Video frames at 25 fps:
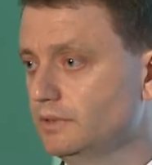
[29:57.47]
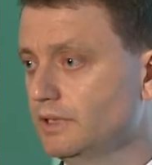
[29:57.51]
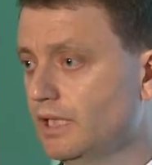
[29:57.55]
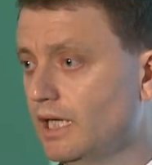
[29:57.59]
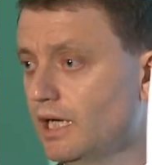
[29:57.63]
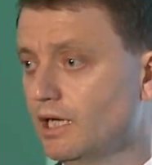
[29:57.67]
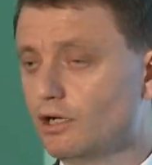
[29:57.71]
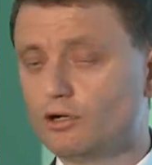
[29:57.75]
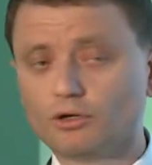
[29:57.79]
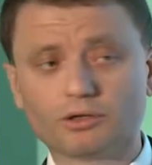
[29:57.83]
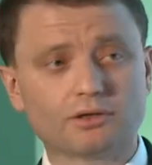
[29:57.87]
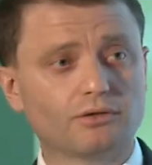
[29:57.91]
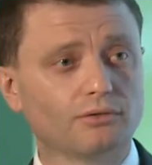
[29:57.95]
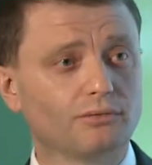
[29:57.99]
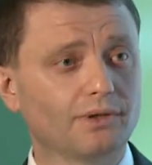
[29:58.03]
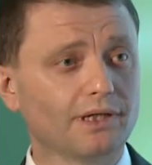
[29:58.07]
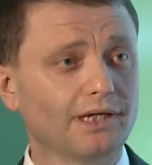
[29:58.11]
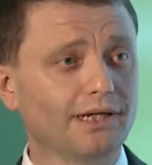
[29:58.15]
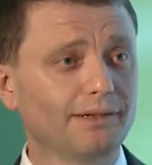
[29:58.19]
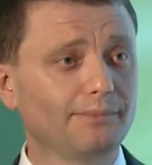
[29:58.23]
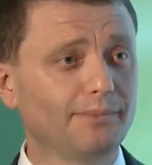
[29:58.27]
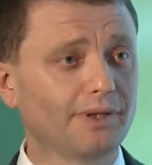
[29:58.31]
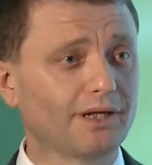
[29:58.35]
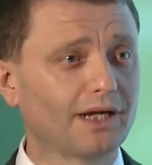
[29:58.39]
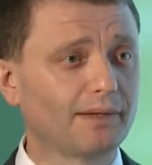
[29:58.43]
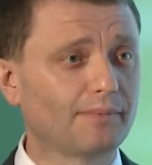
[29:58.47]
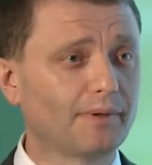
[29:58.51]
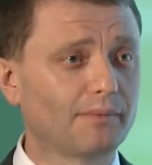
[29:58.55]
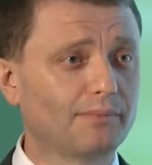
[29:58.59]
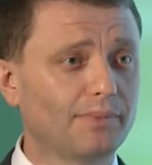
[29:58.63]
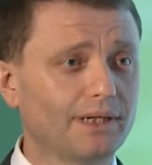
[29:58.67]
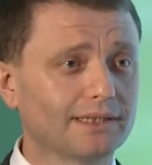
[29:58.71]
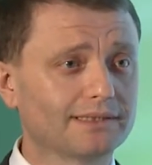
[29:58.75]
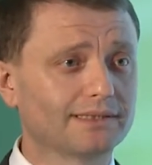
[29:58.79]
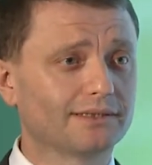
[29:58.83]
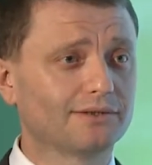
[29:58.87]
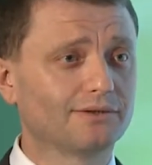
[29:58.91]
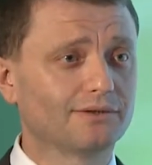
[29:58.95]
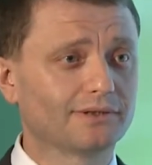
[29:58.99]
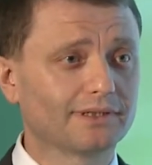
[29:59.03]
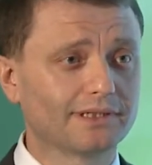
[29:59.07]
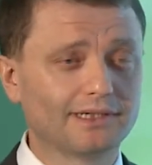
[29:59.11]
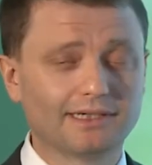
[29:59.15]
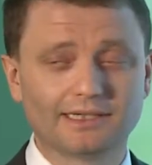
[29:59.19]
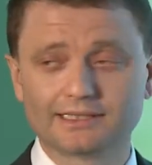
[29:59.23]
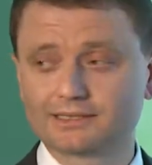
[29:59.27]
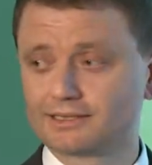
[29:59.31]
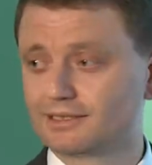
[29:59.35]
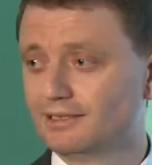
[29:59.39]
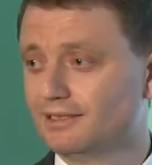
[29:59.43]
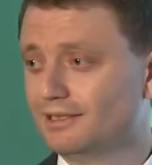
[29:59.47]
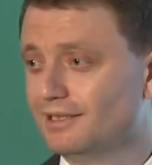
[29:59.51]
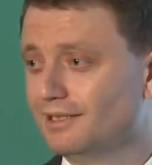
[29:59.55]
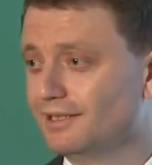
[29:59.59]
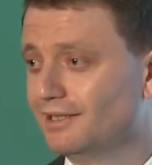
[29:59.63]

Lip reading: I got, when I became ambassador, they asked,